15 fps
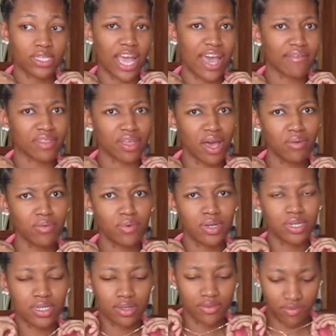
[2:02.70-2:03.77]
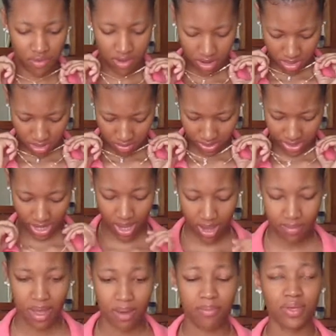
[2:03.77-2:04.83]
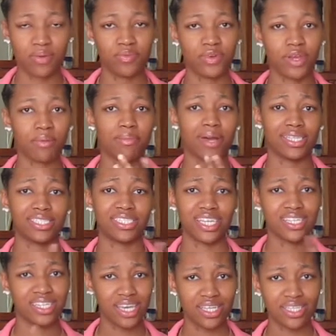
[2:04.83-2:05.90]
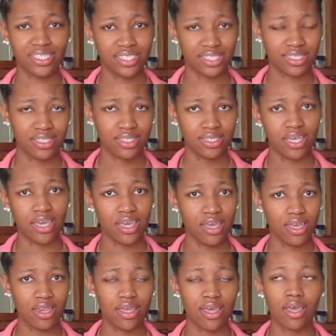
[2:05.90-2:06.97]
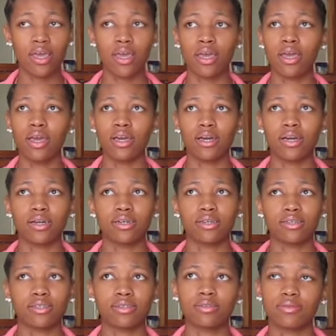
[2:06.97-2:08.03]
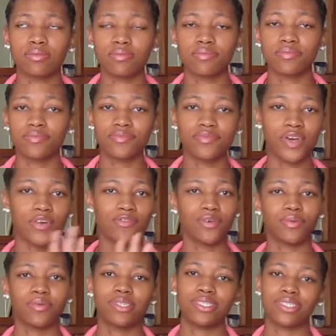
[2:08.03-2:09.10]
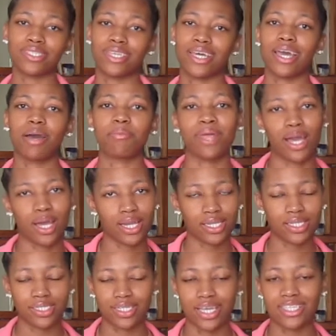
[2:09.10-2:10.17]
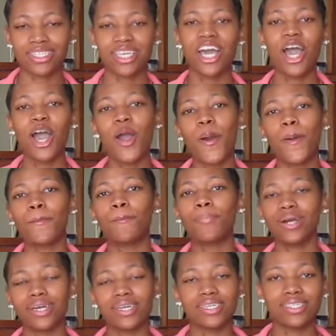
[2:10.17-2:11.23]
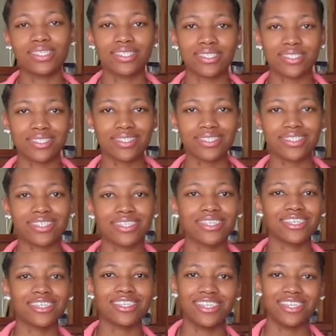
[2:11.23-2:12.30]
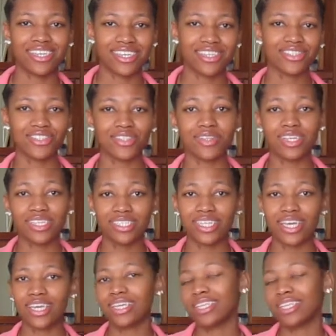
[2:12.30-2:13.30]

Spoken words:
I have not worn in a very long time. I've been wearing my J necklace instead, for reasons that I'm not going to discuss. But yeah, so that's that.